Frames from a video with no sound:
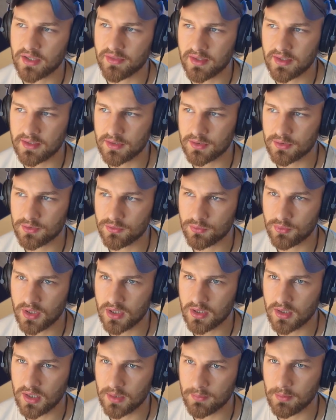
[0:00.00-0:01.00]
I think we
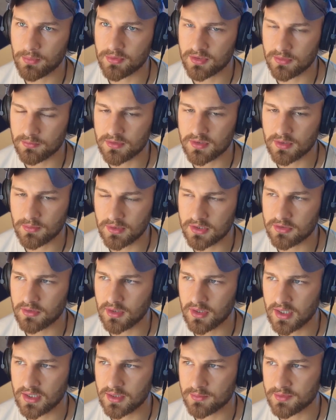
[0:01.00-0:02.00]
could come up with some
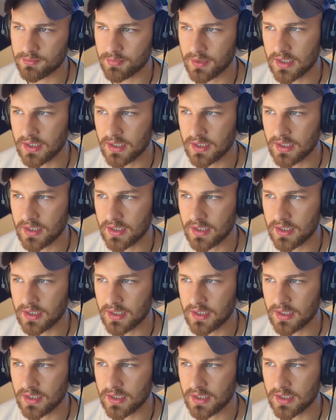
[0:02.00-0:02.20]
interesting items.